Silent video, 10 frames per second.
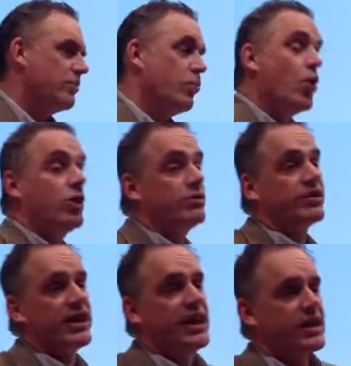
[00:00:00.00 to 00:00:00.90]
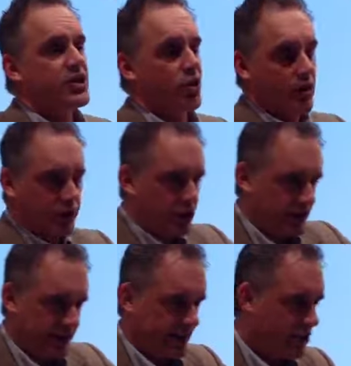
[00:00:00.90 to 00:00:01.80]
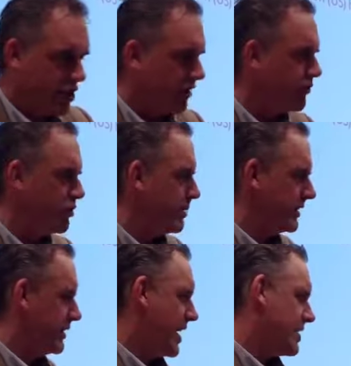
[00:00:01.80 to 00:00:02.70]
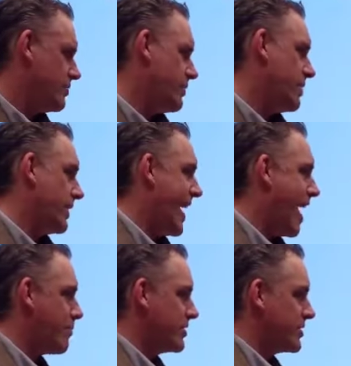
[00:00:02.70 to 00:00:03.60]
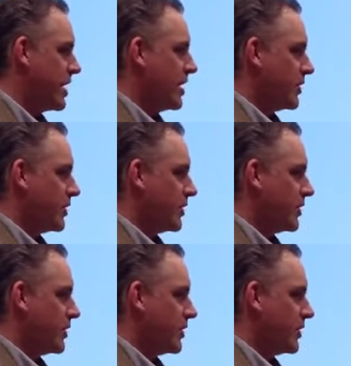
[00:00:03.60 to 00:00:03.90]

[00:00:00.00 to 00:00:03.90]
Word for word: And wolves sort of look like they share food, but that isn't really what happens.